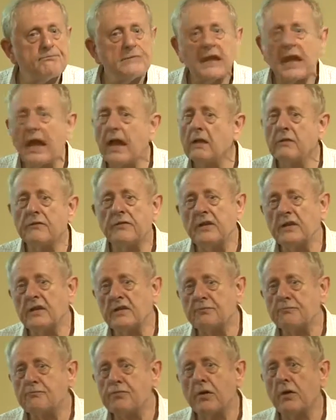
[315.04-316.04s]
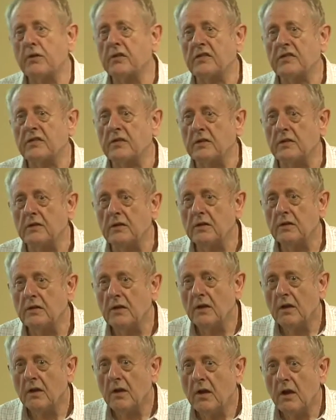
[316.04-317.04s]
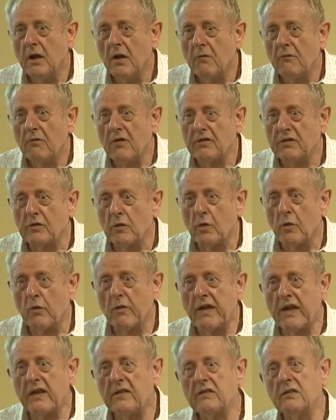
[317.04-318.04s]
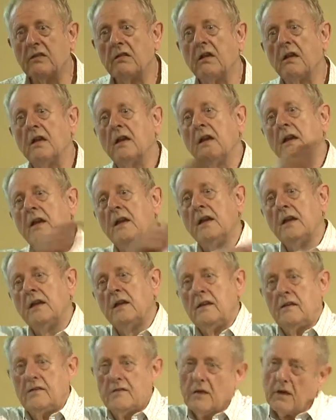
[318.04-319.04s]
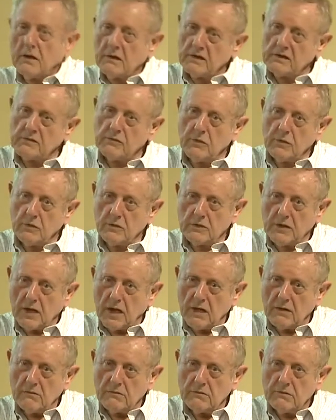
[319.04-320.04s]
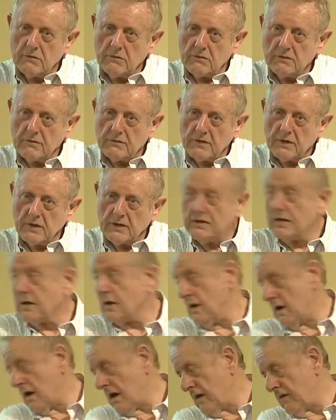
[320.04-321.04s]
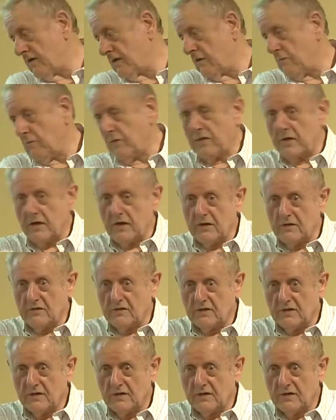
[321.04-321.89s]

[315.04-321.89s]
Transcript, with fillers: Calvinist Protestant was always, he's done his work now, and you can ask him things.